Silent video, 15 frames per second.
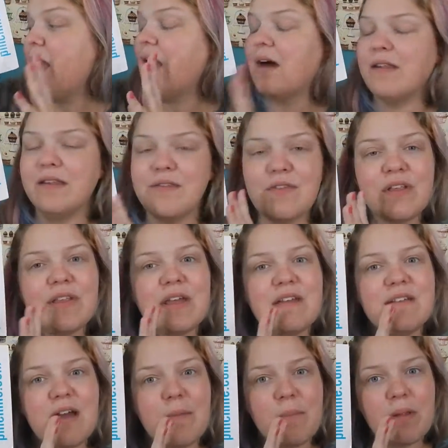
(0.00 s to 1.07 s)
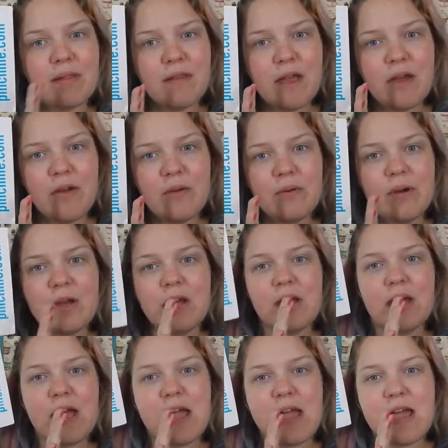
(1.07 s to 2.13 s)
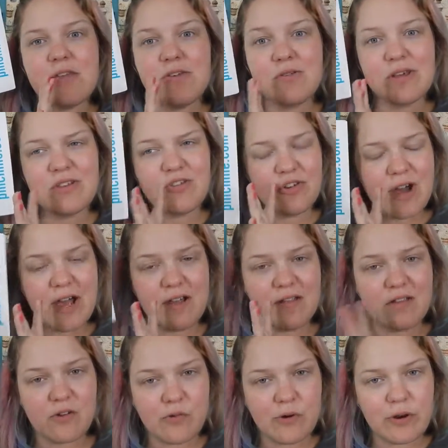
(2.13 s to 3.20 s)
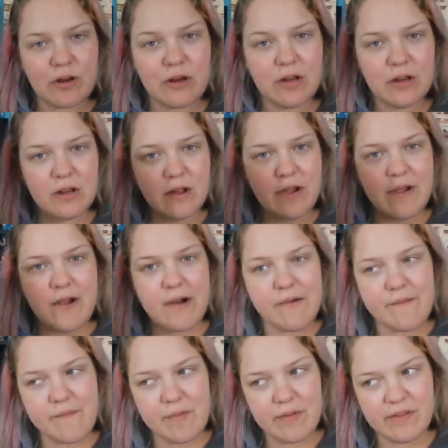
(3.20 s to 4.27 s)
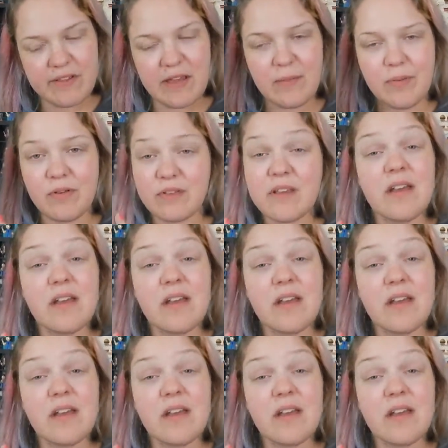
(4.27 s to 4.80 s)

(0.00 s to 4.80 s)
I'll leave a link down below and you can try and score samples.